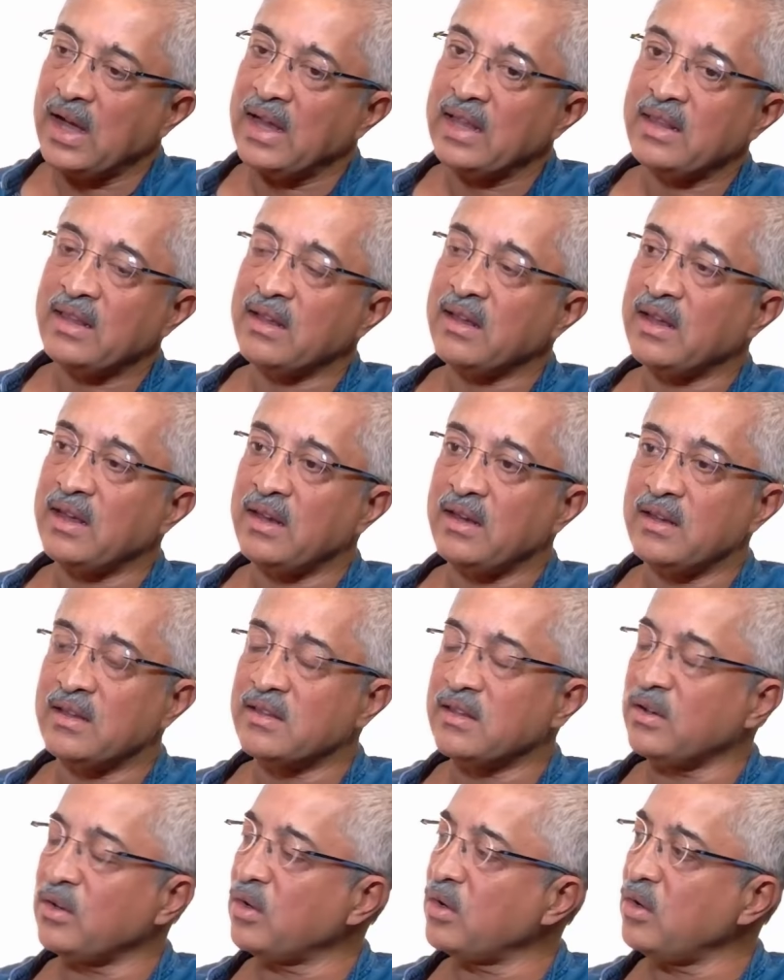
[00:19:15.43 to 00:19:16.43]
I think
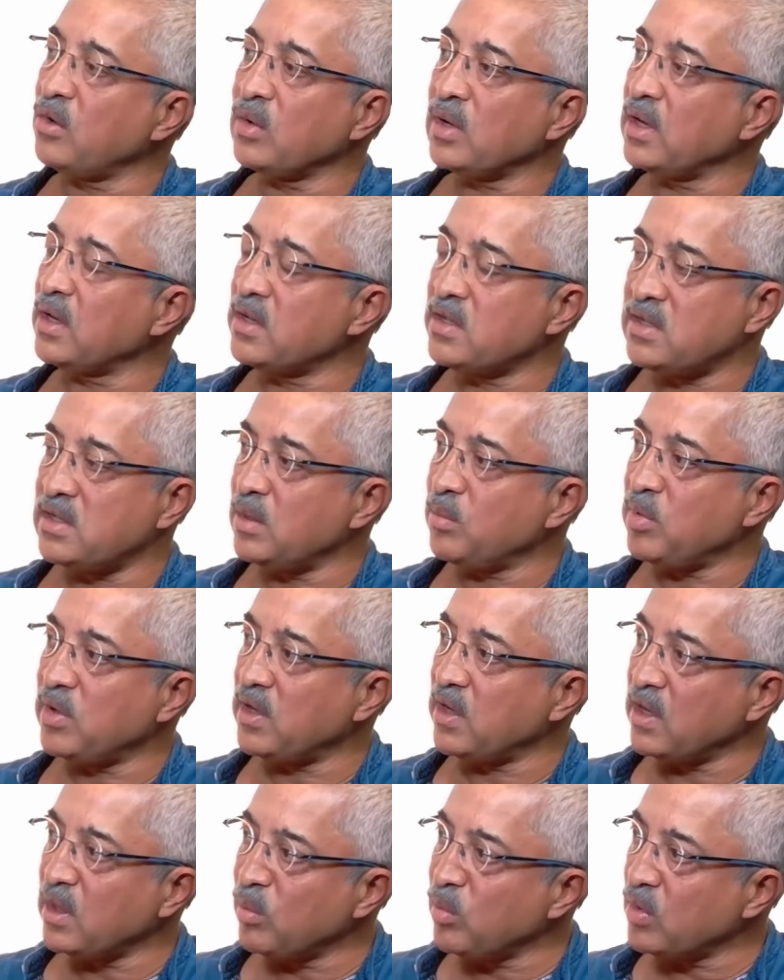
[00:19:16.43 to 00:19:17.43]
Indians are not looking at
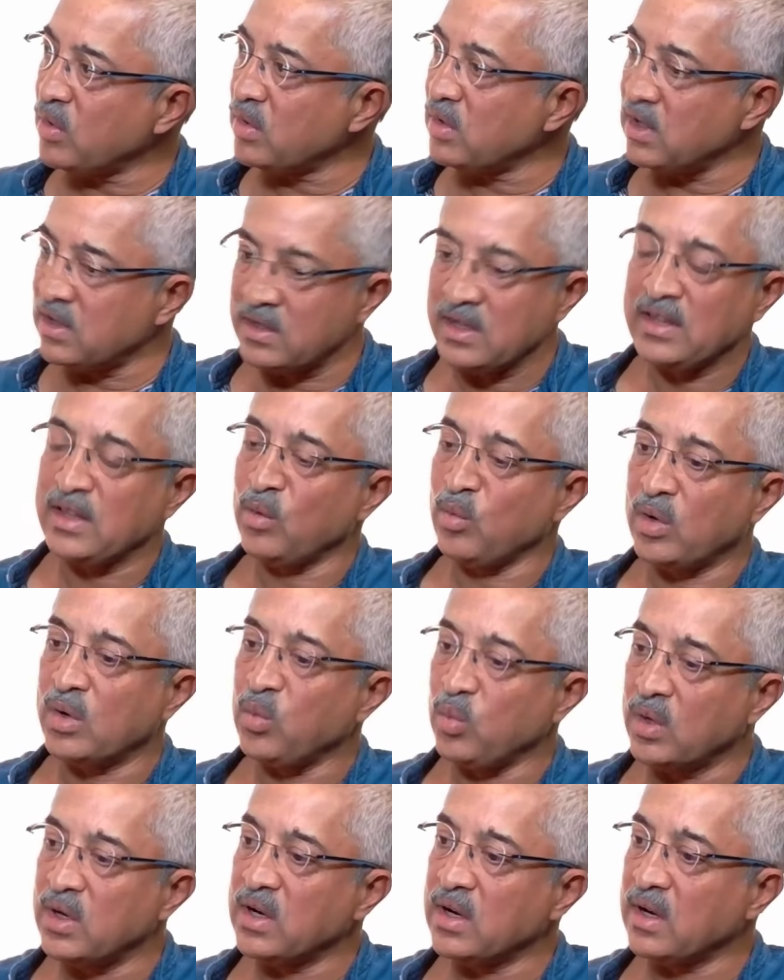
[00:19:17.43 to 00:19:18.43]
cheaper anymore. They're saying they
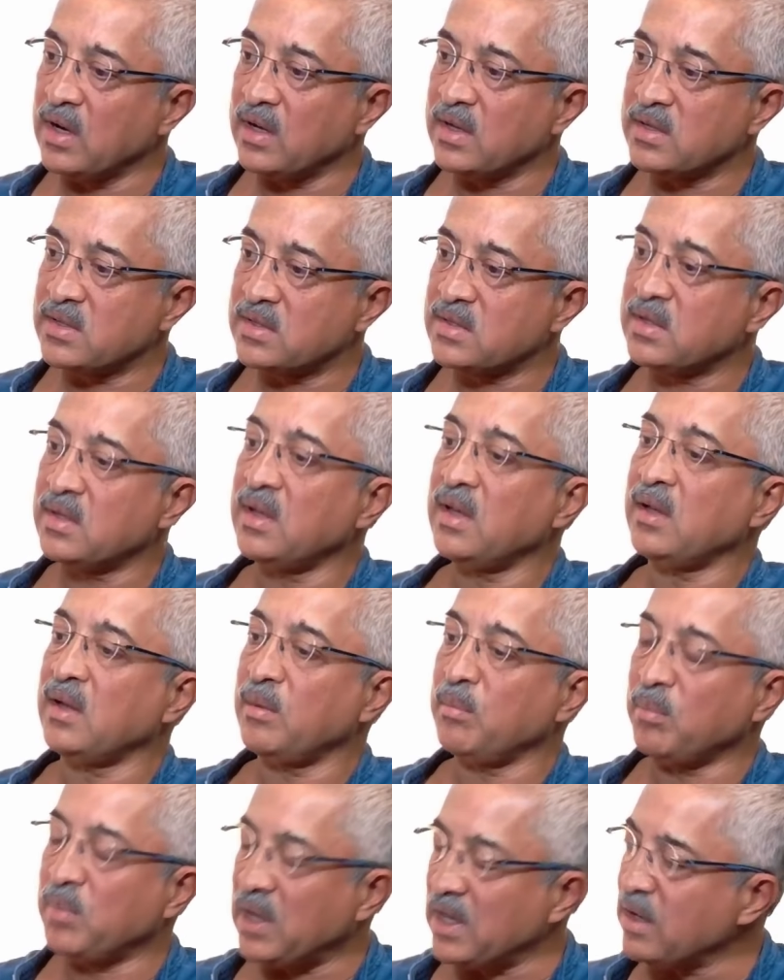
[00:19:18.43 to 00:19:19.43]
want world-class
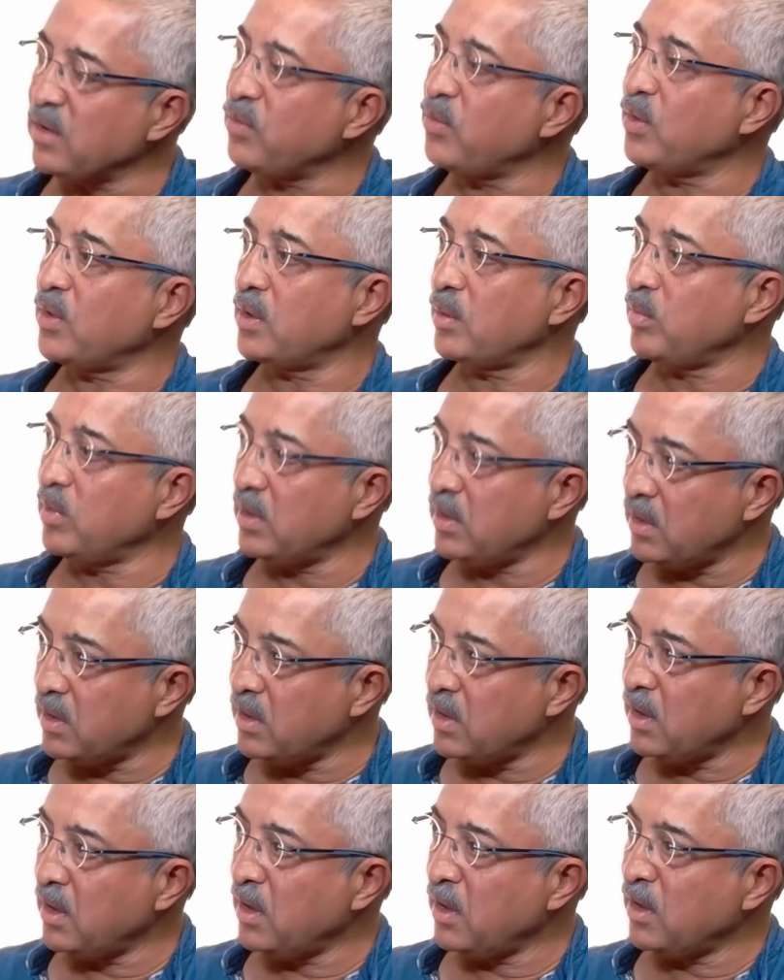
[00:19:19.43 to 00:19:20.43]
but affordable.
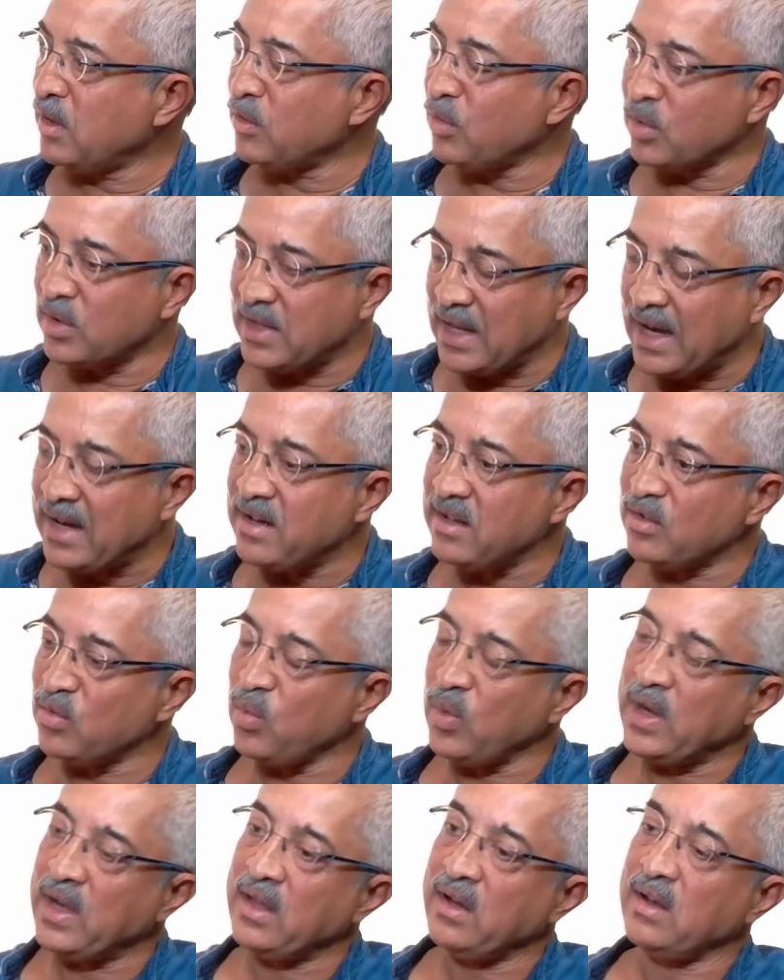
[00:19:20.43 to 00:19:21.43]
So that
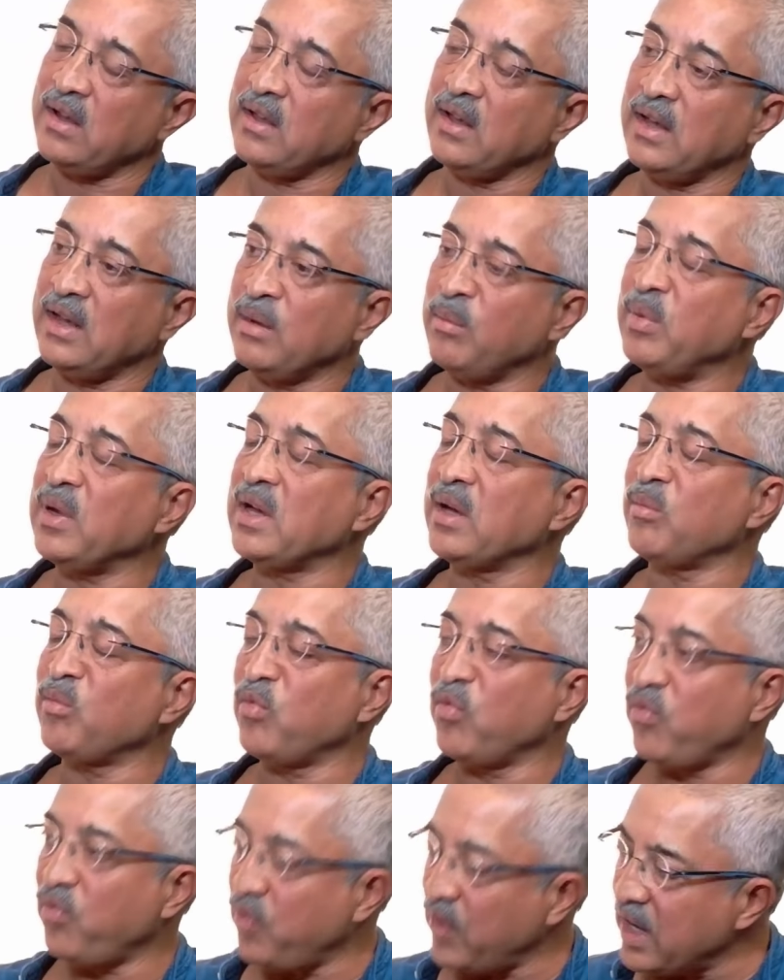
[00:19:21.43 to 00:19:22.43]
is where it
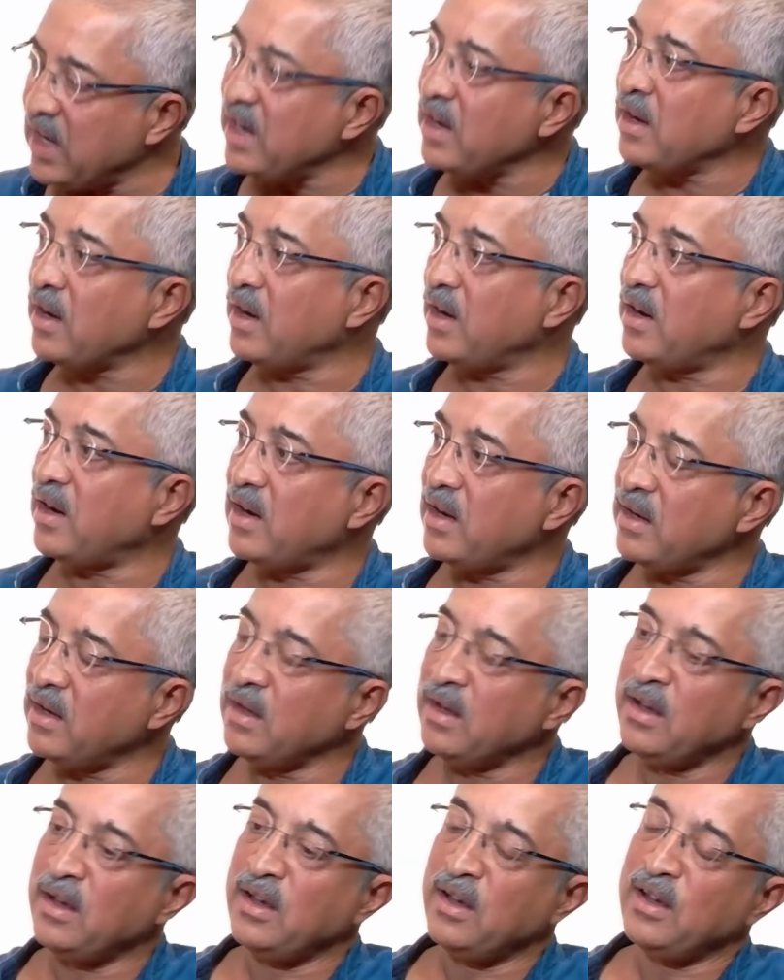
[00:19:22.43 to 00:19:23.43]
becomes very hard
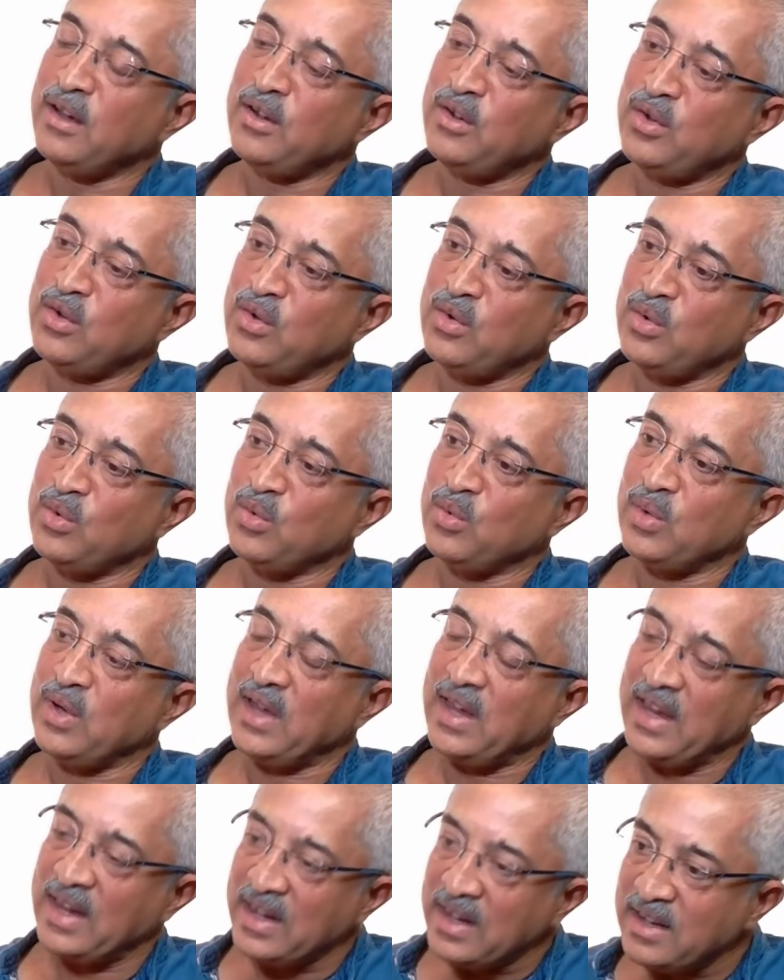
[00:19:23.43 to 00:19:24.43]
to
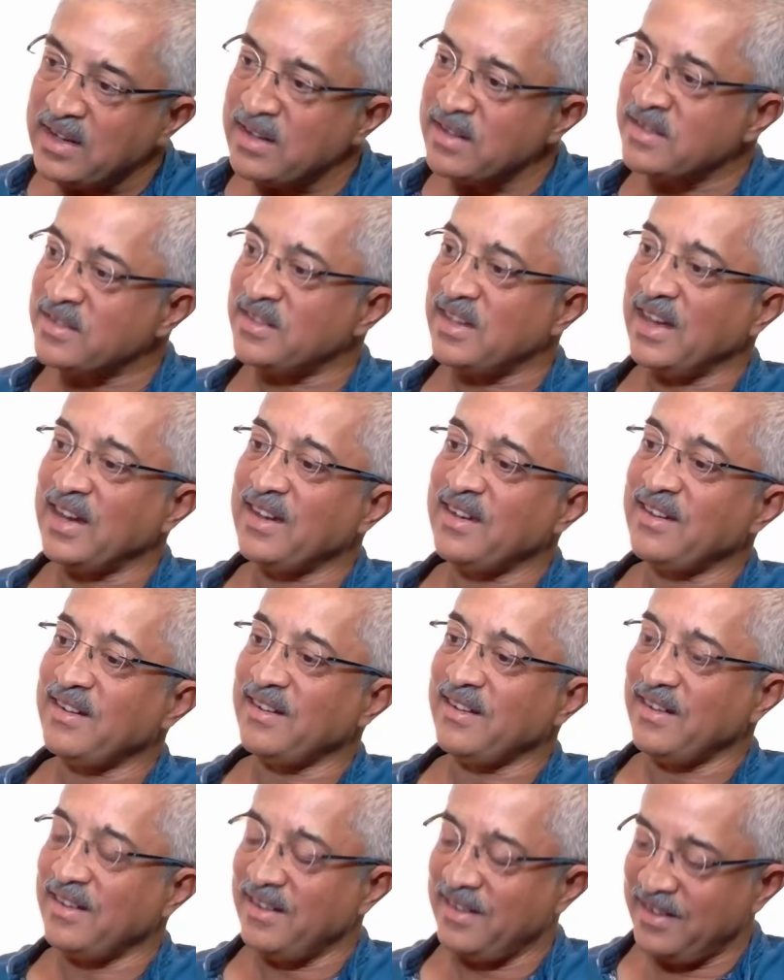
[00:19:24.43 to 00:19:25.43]
intersect
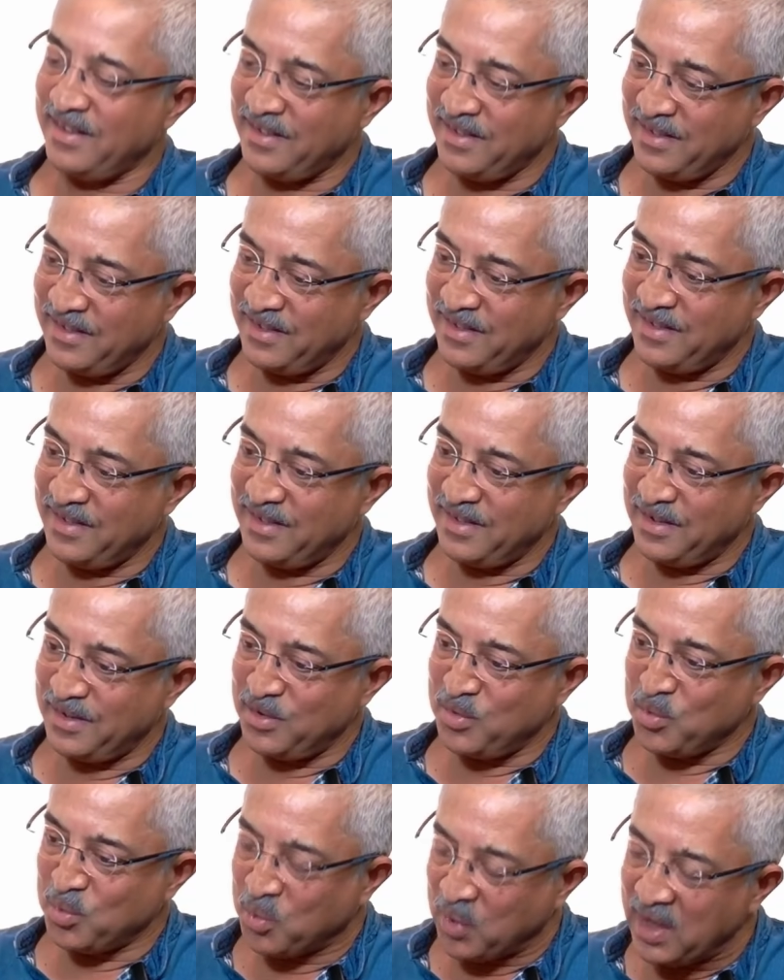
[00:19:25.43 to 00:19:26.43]

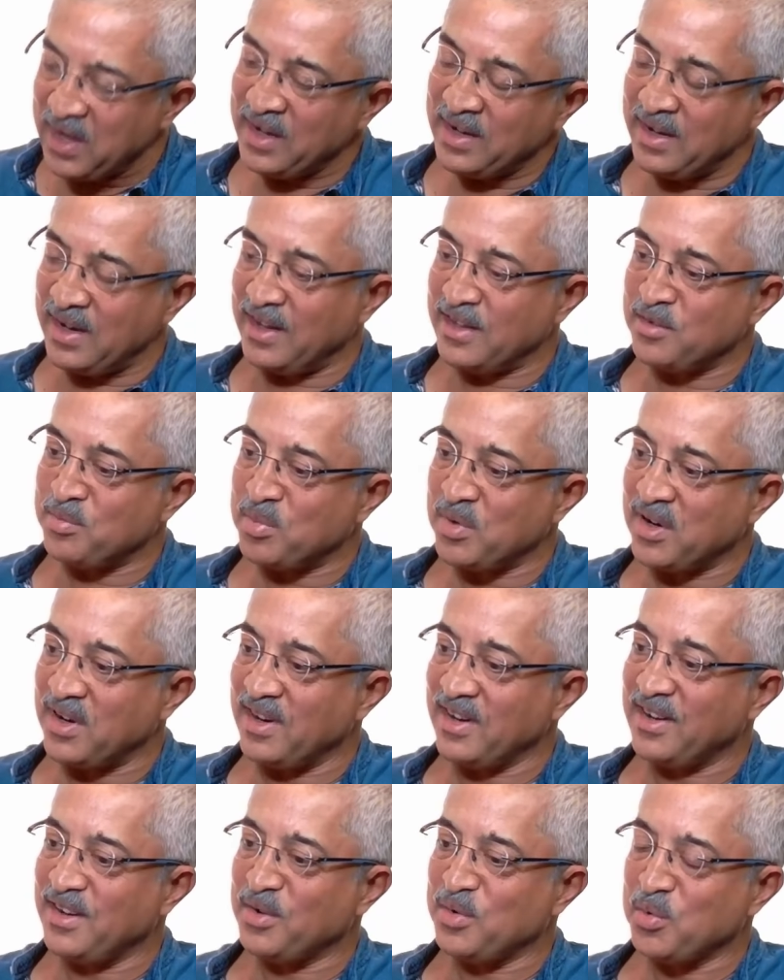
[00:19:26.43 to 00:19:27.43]
world-class
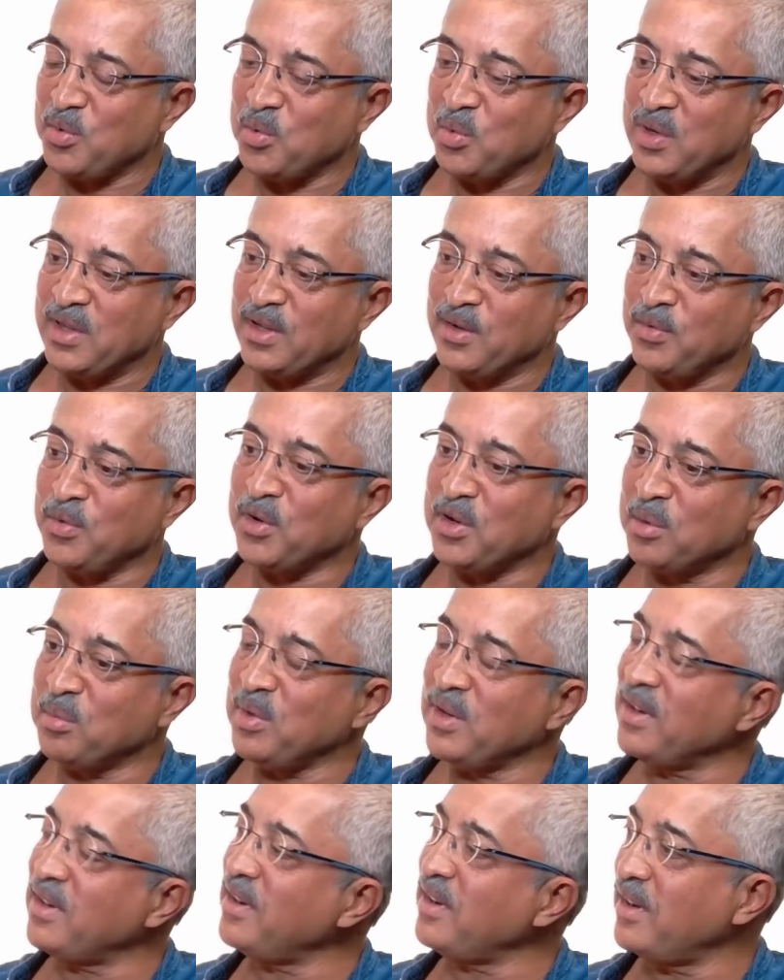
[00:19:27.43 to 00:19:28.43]
product with
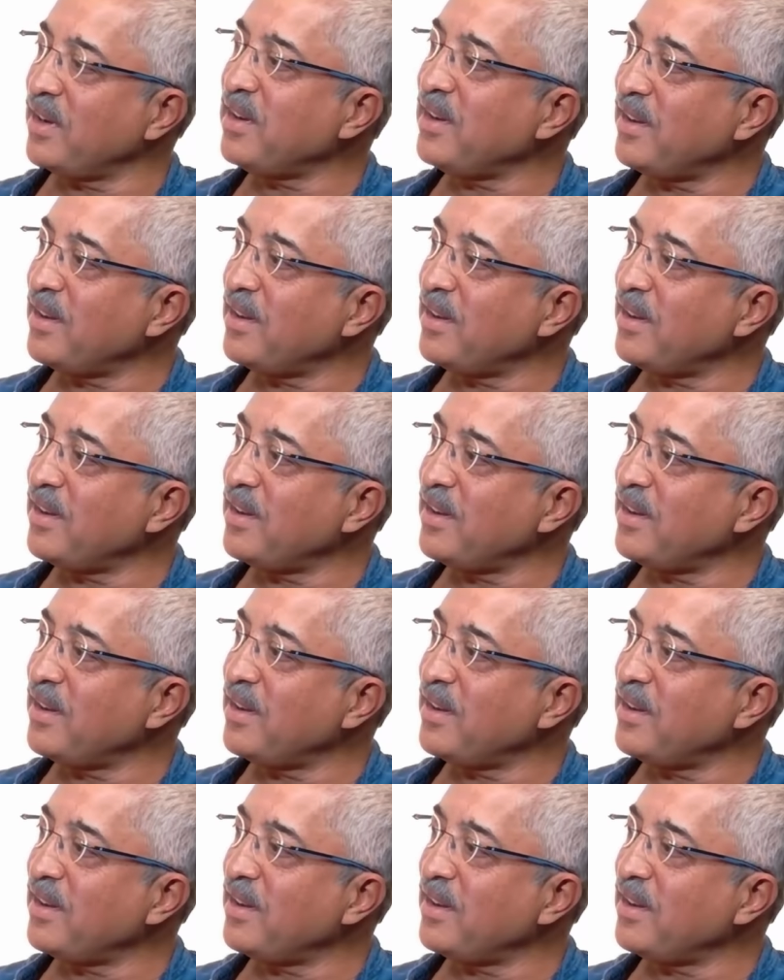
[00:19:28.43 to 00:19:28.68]
affordability.